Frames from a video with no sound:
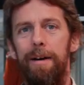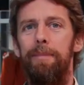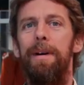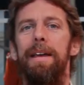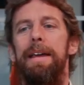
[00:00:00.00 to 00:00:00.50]

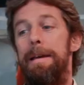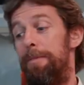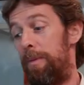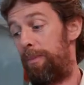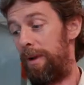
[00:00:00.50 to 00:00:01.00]
Um,
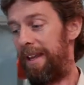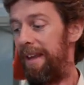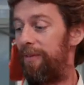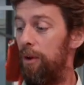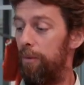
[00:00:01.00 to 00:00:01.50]
the,
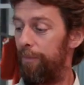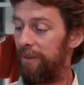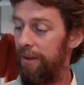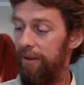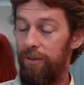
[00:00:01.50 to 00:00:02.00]
if you,
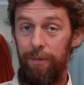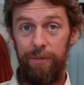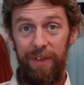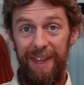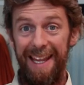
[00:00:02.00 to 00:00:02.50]
the,
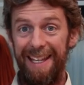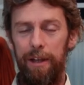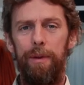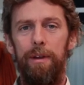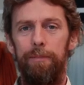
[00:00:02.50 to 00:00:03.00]
the thing
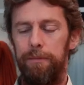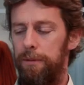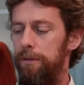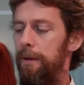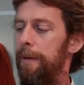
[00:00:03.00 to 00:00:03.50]
is, I mean,
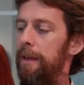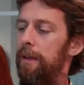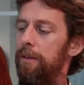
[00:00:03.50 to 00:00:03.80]
uh,